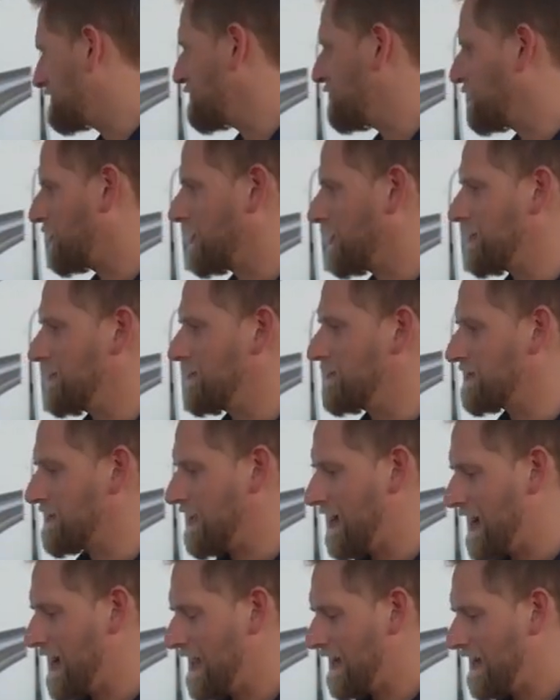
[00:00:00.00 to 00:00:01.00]
so we're gonna use
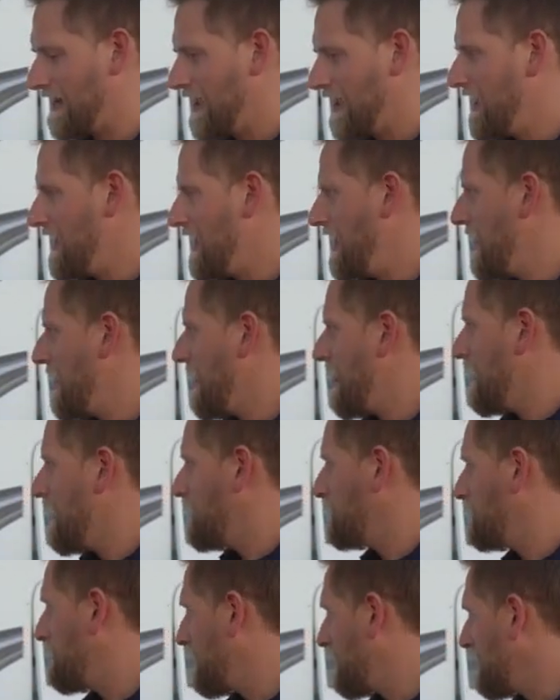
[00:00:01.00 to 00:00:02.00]
that.
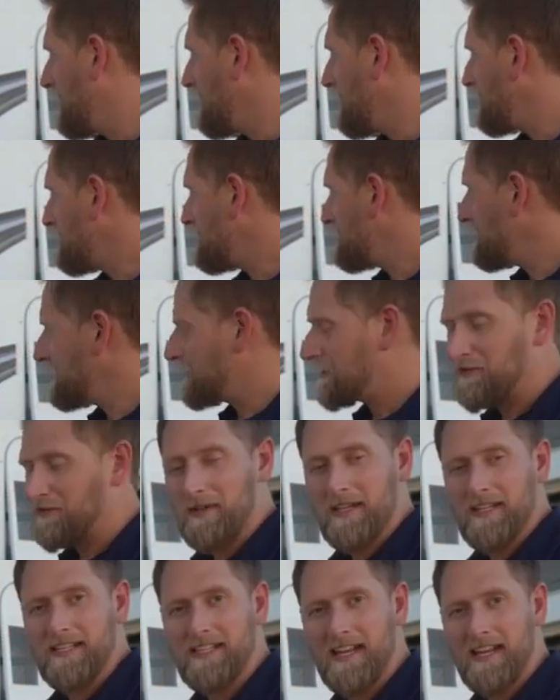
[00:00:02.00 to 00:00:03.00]
But this is a sweet